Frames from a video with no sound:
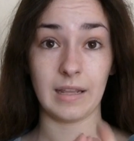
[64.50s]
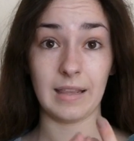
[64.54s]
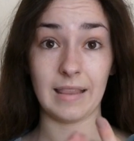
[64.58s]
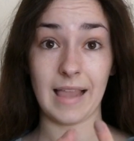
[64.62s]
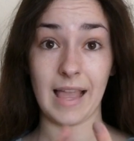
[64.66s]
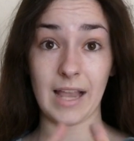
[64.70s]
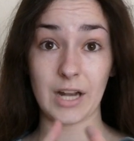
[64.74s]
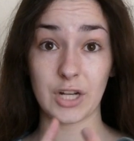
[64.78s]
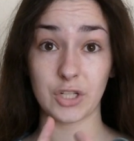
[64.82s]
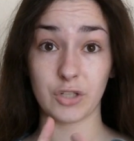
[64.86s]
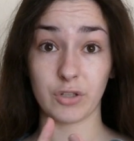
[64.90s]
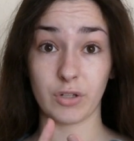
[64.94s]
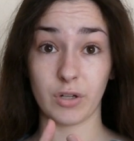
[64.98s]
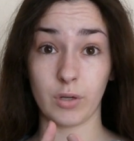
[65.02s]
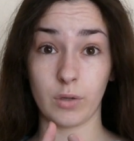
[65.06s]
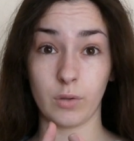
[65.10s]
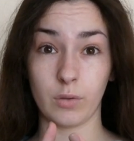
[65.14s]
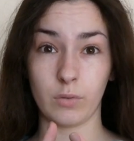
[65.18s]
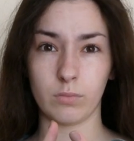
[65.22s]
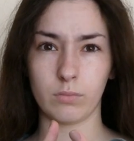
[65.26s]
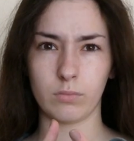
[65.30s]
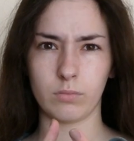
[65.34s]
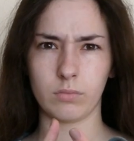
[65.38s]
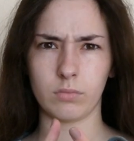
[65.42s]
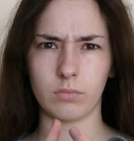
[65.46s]
lecture
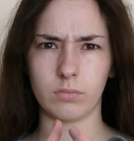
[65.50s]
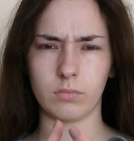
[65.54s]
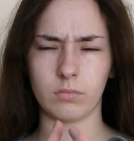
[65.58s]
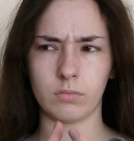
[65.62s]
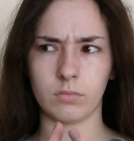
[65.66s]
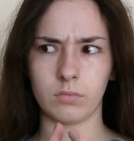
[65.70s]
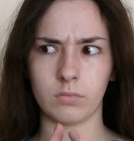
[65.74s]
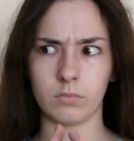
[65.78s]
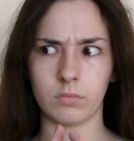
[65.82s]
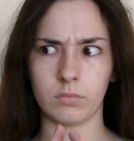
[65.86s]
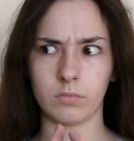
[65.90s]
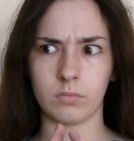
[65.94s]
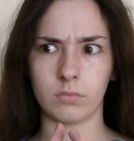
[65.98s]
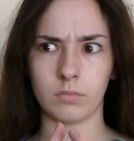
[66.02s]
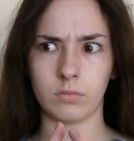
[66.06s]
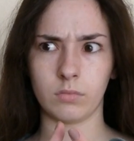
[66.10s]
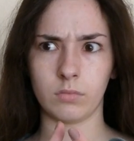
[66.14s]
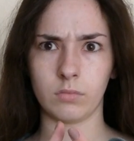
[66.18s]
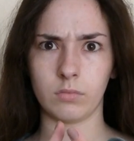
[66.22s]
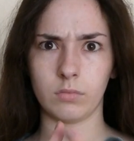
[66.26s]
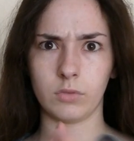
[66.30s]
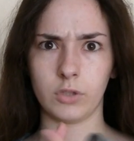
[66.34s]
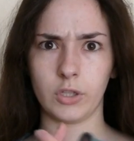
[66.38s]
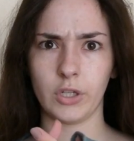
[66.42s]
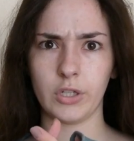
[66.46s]

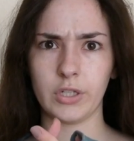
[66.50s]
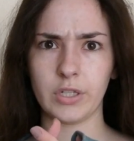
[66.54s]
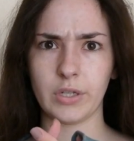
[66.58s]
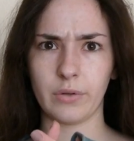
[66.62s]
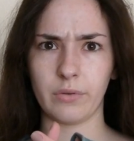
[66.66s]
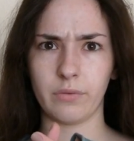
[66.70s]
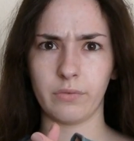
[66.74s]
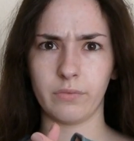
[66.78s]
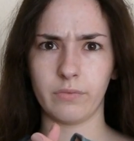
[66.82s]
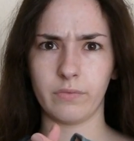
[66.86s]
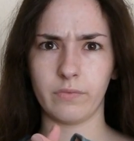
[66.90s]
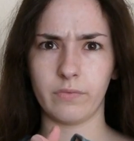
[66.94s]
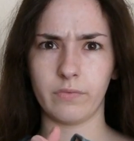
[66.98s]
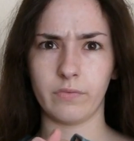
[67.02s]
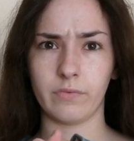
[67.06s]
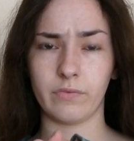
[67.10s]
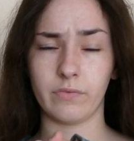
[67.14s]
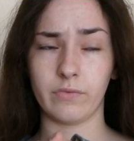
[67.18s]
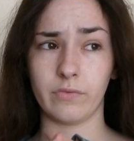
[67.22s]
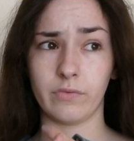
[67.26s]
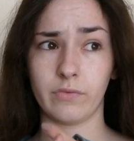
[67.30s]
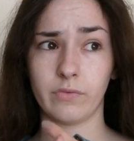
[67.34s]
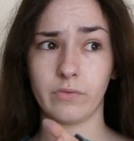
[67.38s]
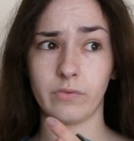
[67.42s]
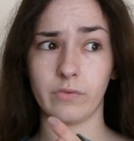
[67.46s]
at 2 till
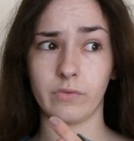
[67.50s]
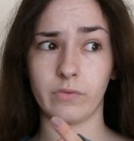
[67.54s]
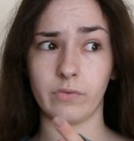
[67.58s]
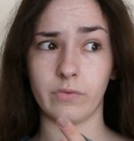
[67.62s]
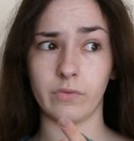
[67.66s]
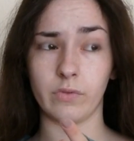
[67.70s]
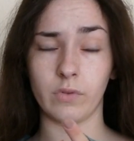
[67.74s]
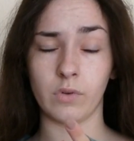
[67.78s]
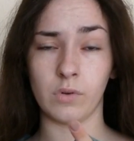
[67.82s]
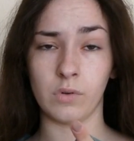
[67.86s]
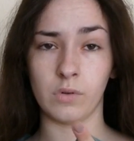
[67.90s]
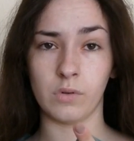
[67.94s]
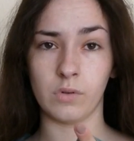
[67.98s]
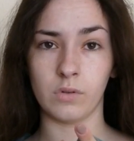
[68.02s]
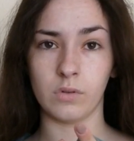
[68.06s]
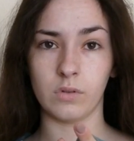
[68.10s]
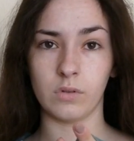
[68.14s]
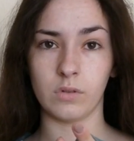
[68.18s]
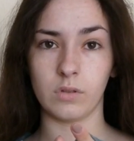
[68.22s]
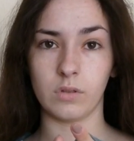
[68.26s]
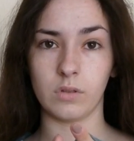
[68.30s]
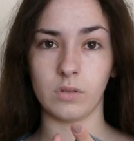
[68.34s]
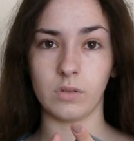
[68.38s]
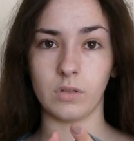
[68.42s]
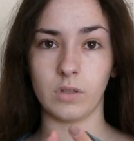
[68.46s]

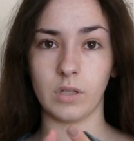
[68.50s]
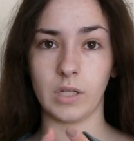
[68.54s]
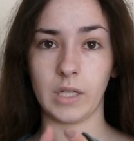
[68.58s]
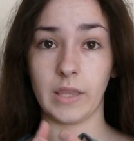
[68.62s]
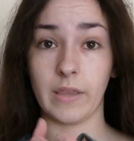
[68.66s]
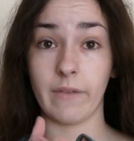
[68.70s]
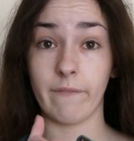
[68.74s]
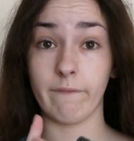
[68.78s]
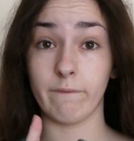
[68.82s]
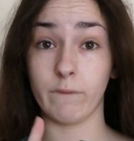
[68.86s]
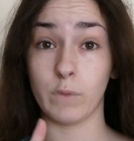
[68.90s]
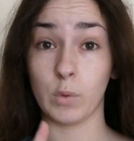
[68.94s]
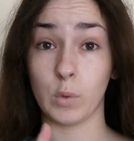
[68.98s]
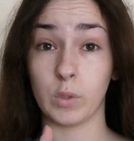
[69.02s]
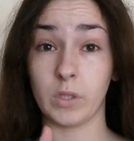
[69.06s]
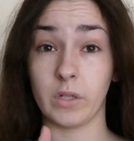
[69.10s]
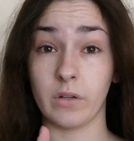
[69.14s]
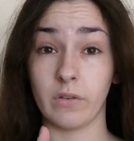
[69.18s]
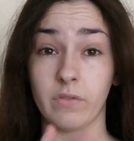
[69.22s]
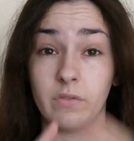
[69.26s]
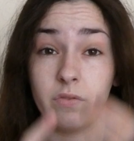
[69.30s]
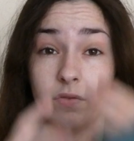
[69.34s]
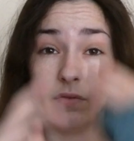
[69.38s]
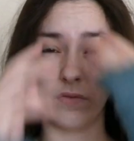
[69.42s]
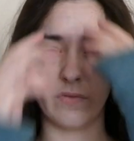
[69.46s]
4, and then 4
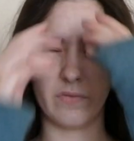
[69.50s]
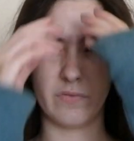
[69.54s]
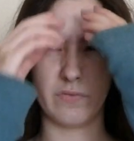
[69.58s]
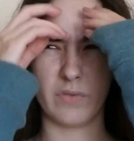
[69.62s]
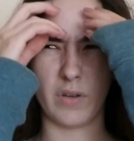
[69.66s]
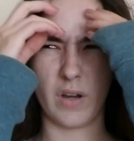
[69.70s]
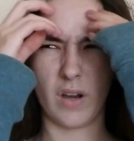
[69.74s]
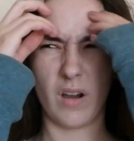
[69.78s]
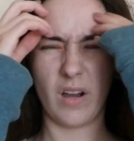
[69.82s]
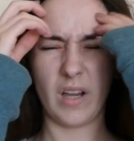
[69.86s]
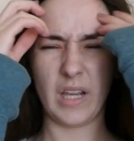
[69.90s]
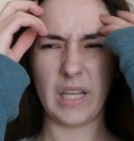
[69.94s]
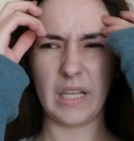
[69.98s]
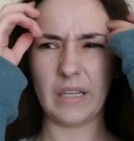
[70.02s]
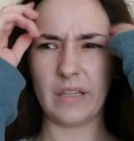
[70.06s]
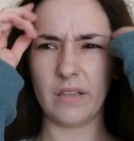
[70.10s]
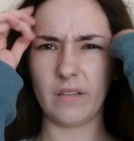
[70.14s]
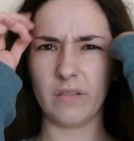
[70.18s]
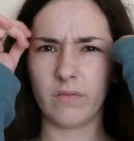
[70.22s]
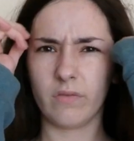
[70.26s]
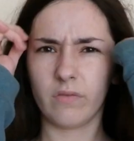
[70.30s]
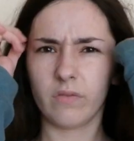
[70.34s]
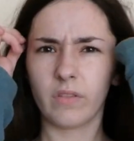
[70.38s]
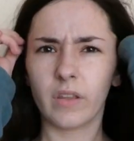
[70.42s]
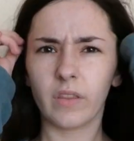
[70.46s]
till 5,
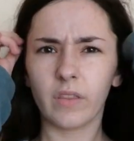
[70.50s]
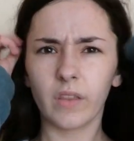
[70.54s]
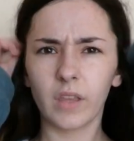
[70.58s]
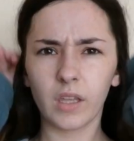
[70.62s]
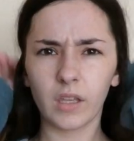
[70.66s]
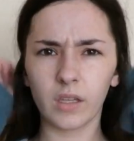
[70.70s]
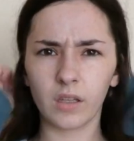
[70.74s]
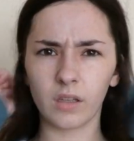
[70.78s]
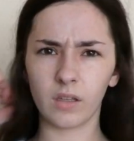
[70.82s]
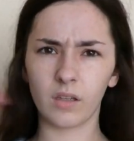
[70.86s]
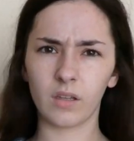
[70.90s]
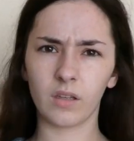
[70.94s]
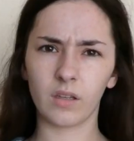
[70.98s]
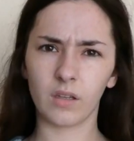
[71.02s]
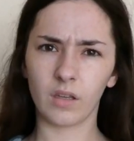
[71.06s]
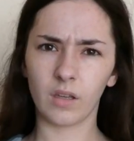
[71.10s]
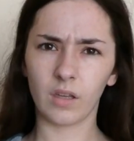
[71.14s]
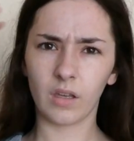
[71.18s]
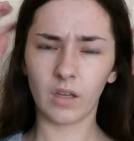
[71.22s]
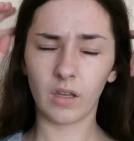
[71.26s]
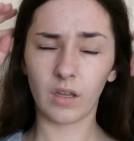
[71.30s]
I think.